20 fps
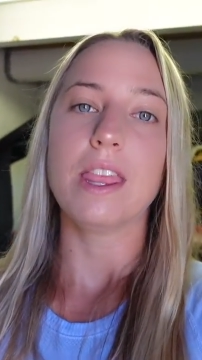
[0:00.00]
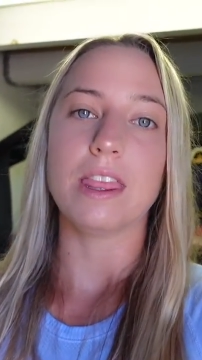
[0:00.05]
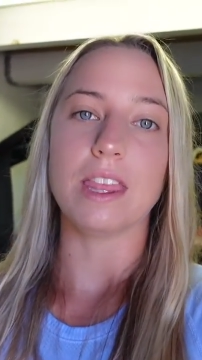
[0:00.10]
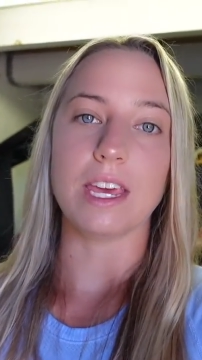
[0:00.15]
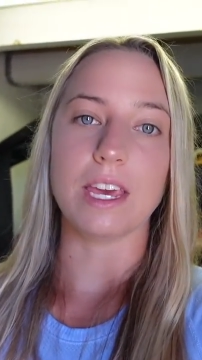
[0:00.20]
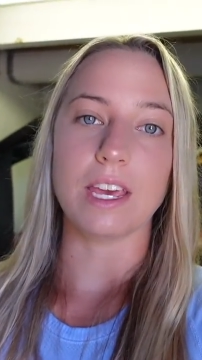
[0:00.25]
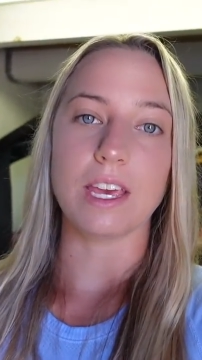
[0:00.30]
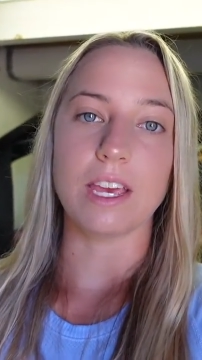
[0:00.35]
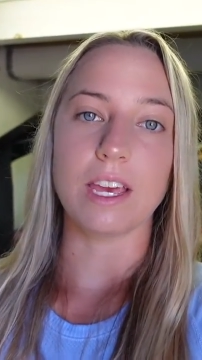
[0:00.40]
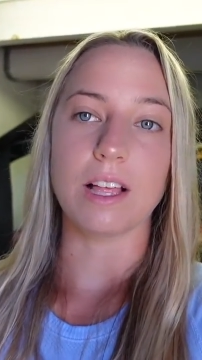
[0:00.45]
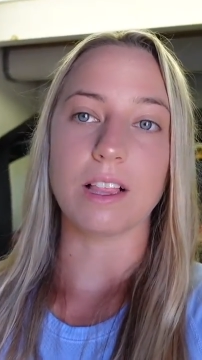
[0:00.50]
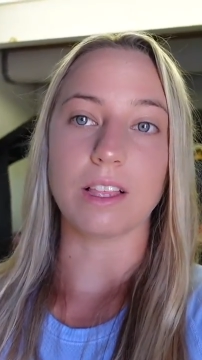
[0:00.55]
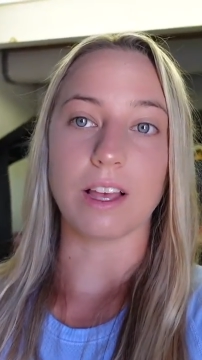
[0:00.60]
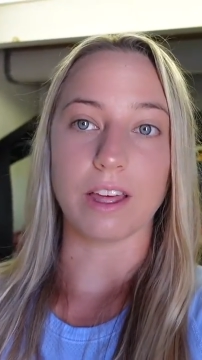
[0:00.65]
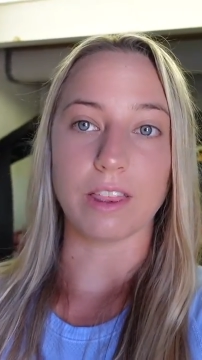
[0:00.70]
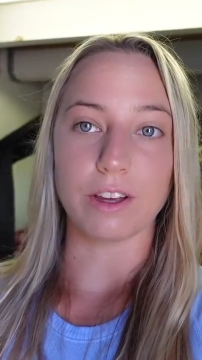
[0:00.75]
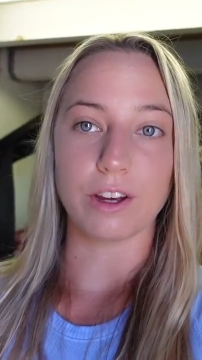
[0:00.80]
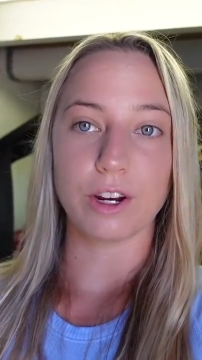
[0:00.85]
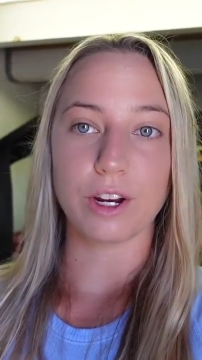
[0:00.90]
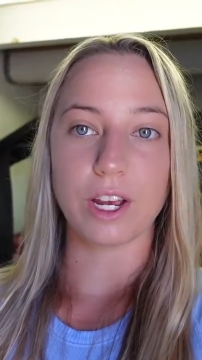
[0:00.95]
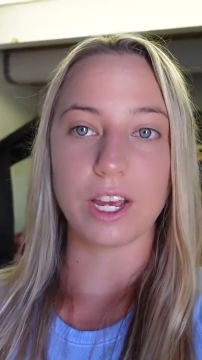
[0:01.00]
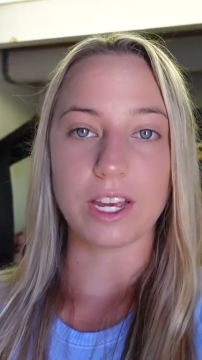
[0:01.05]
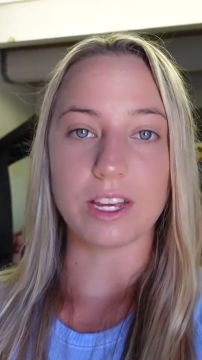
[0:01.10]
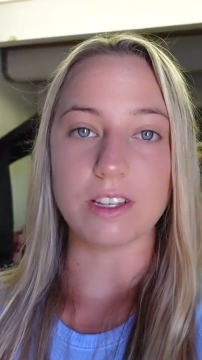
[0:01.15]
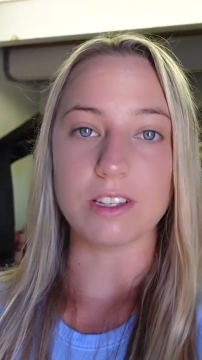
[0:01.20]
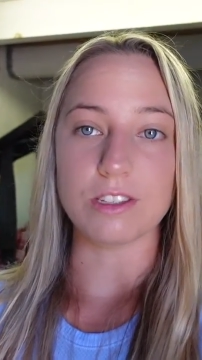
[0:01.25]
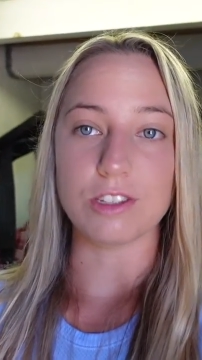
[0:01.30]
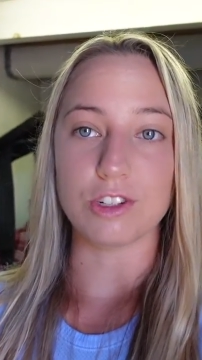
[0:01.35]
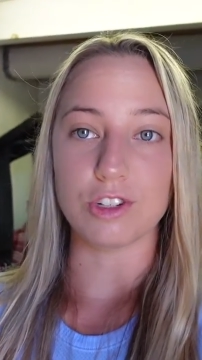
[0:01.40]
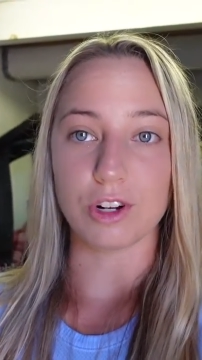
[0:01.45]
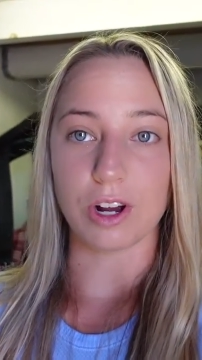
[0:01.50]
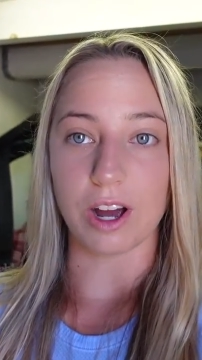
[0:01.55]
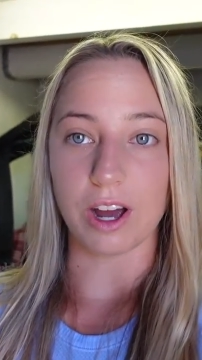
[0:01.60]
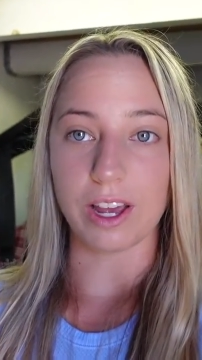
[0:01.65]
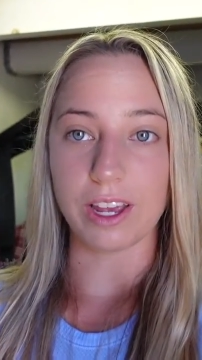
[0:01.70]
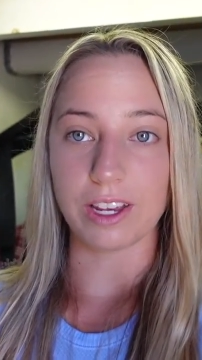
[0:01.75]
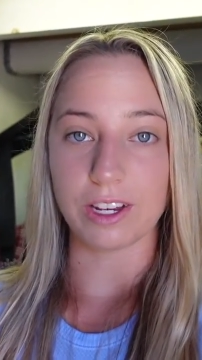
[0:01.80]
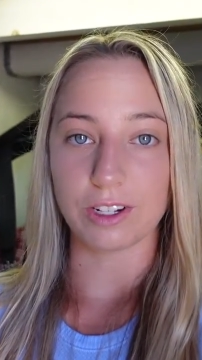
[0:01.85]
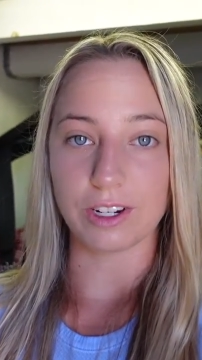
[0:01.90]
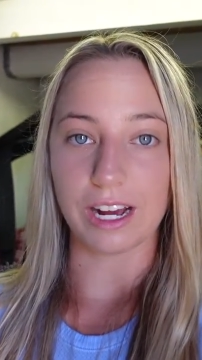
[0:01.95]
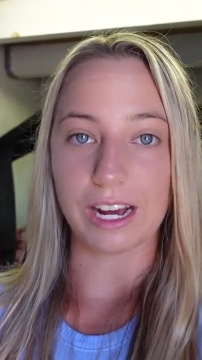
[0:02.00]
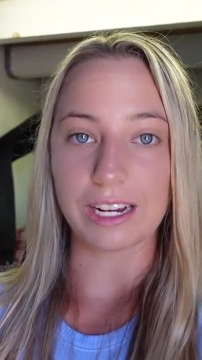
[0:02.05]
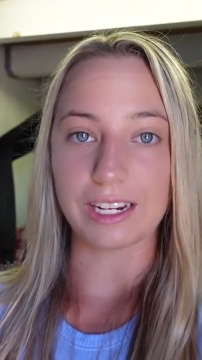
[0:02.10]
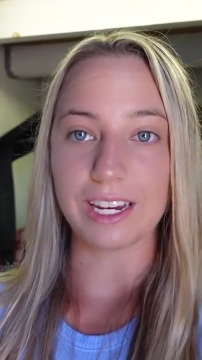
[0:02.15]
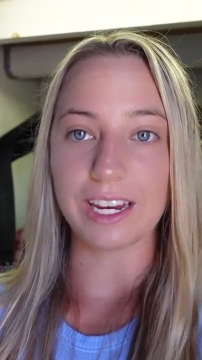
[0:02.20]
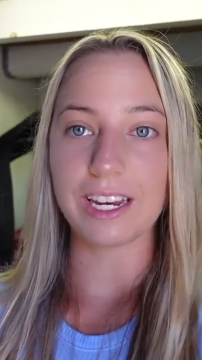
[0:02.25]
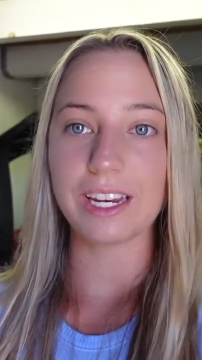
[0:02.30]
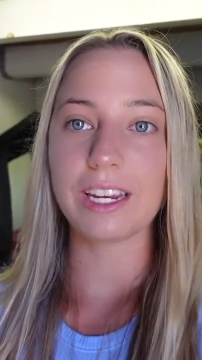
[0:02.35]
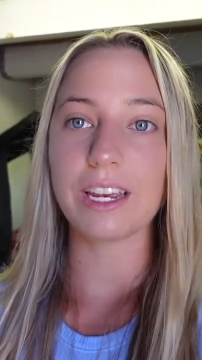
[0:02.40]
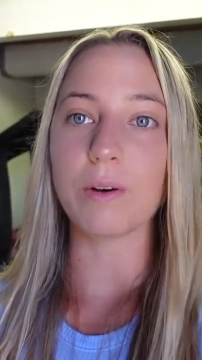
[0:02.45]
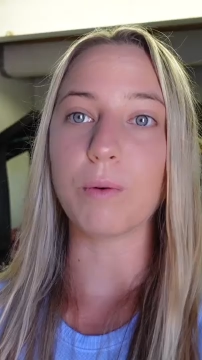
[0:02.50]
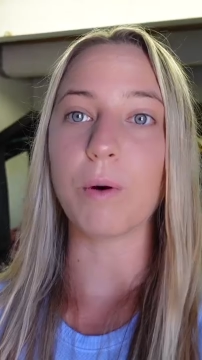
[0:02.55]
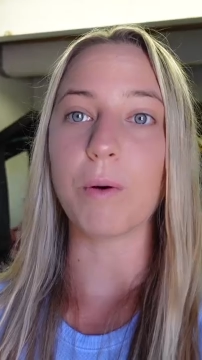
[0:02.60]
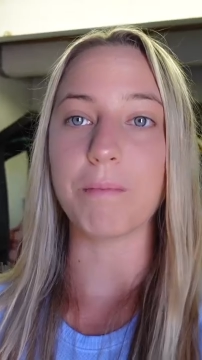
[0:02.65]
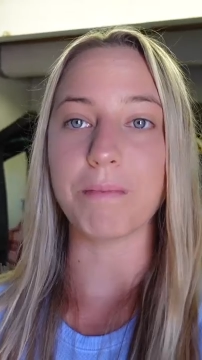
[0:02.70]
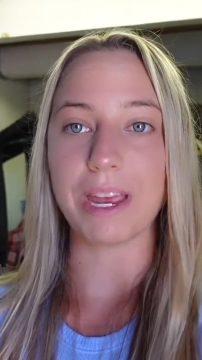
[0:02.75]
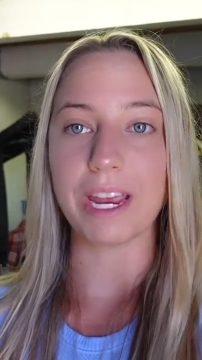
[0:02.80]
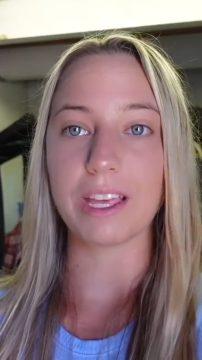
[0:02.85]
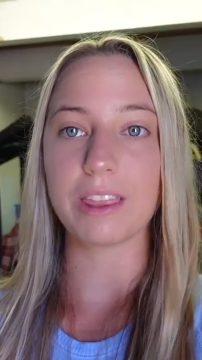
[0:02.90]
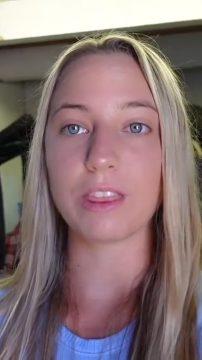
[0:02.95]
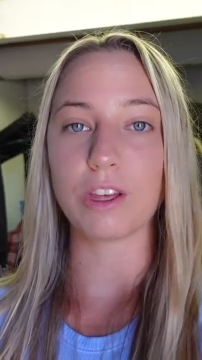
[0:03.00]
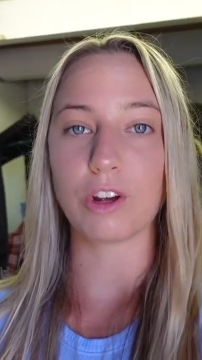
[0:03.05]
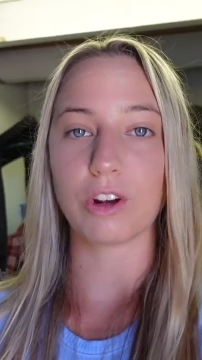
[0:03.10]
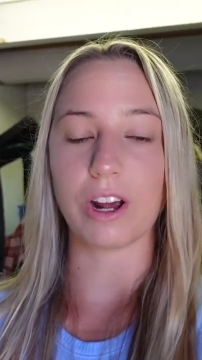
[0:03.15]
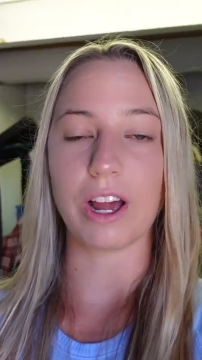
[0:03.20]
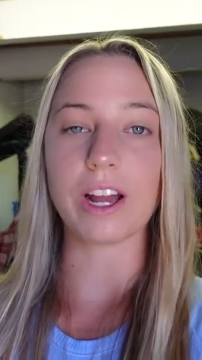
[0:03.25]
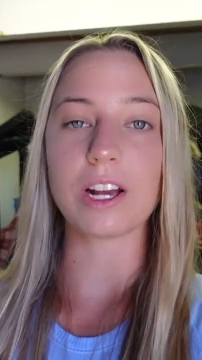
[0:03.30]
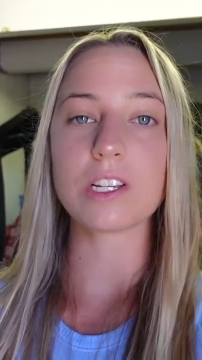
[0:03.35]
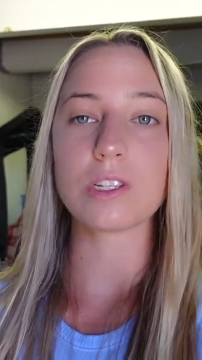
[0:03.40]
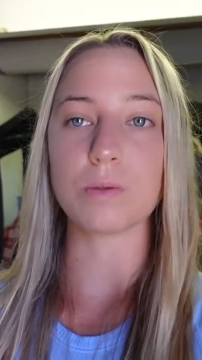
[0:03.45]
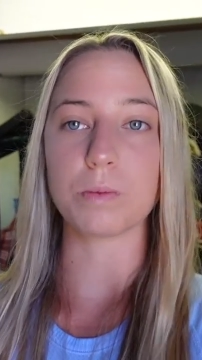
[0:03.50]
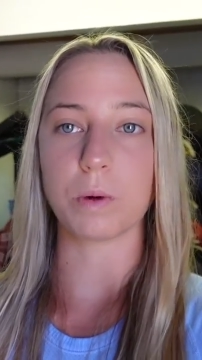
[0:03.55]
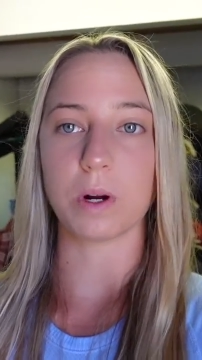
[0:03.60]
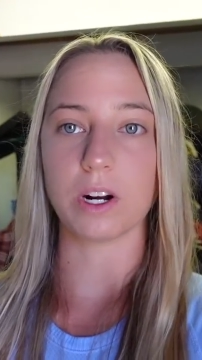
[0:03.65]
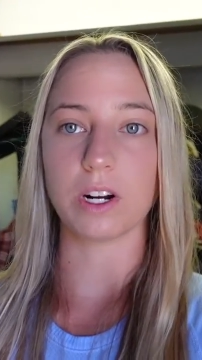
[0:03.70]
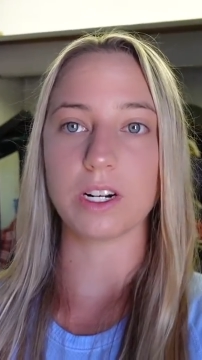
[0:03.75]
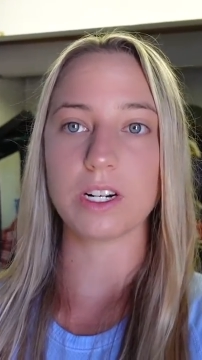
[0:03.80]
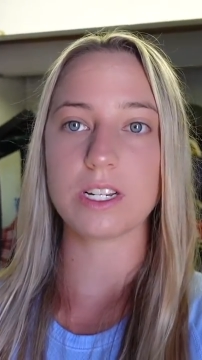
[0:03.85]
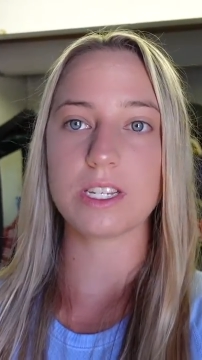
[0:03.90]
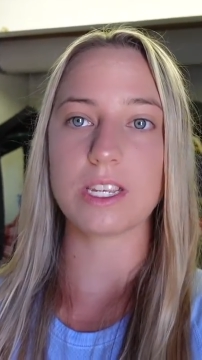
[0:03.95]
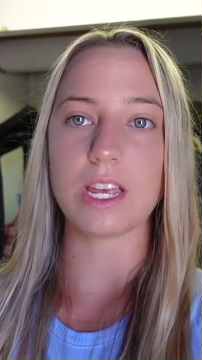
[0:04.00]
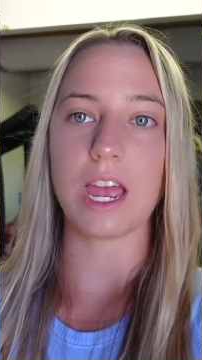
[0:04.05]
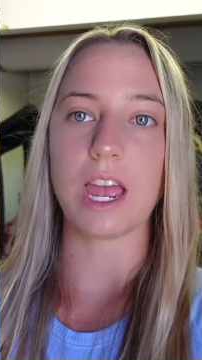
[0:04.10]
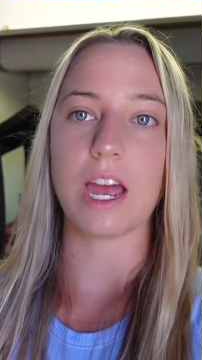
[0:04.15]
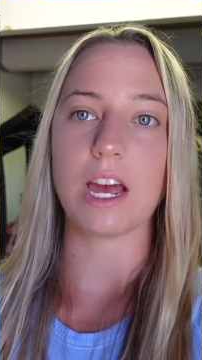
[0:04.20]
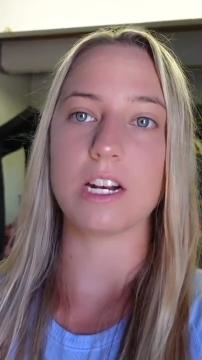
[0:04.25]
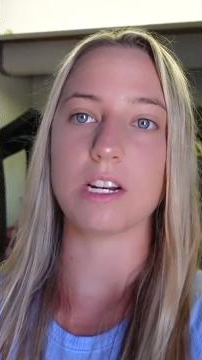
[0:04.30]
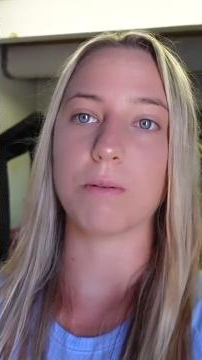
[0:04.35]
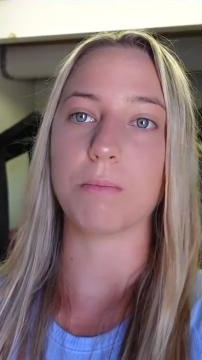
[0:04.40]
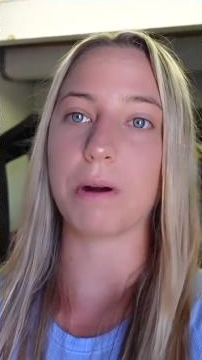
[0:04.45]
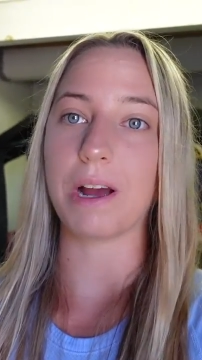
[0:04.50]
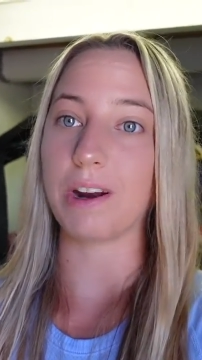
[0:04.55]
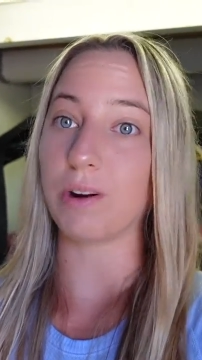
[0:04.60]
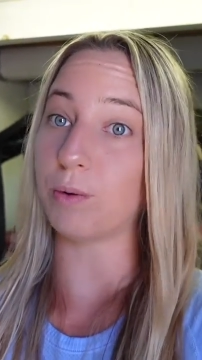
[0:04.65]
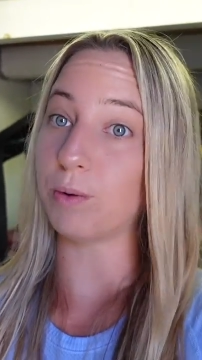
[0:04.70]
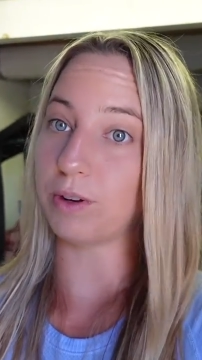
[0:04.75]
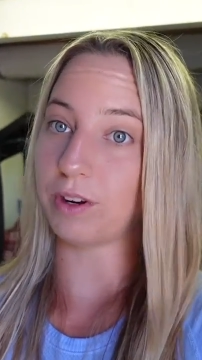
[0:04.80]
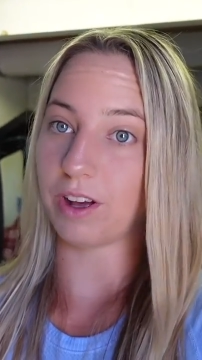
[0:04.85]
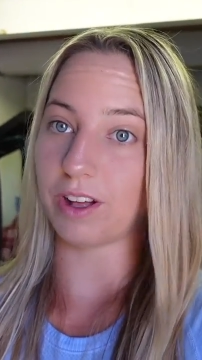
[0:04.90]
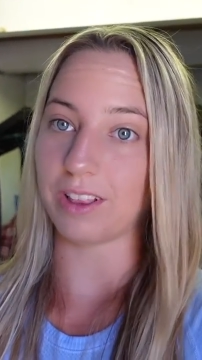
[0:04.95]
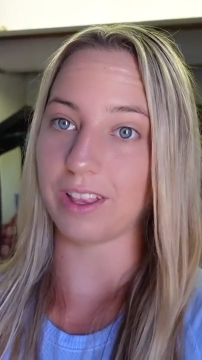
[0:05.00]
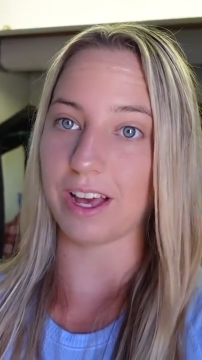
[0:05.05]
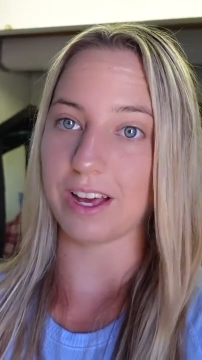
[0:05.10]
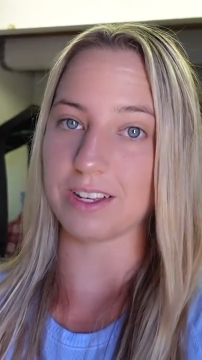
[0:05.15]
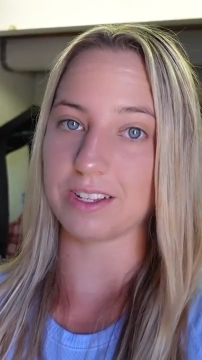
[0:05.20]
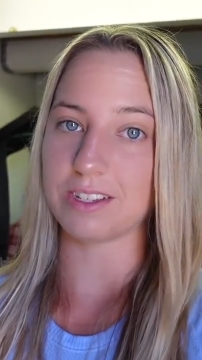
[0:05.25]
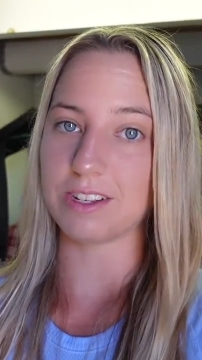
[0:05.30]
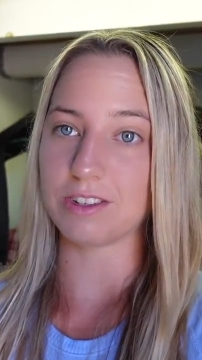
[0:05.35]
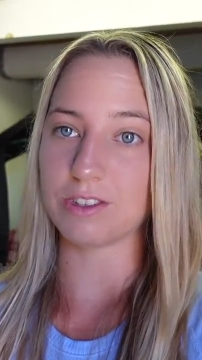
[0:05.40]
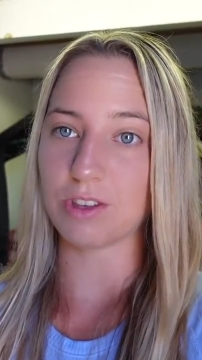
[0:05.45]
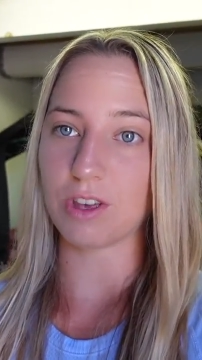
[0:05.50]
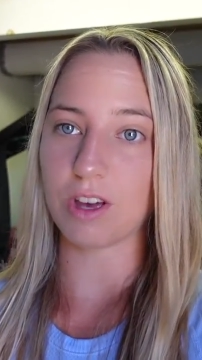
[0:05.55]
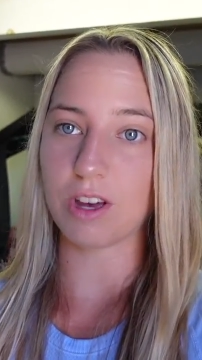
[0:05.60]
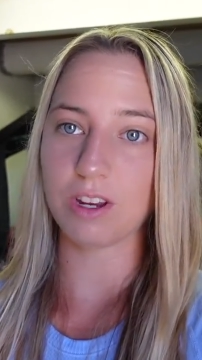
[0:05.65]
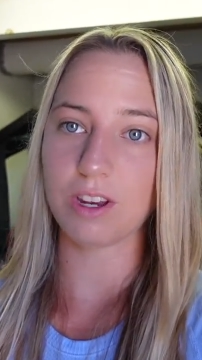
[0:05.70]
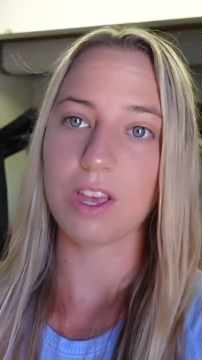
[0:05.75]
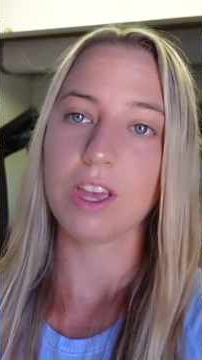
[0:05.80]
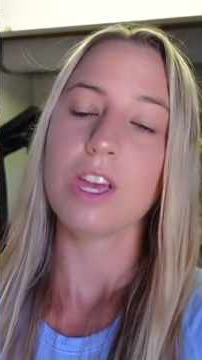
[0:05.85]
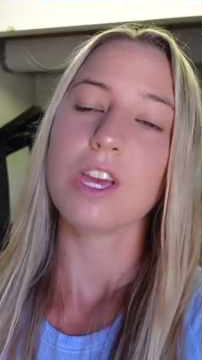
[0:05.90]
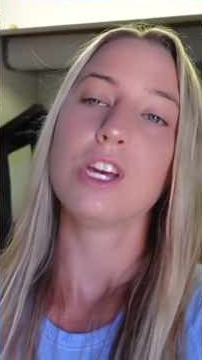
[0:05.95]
the leather is dry and cracking, it will make the cracks worse and your bridle will not last as long.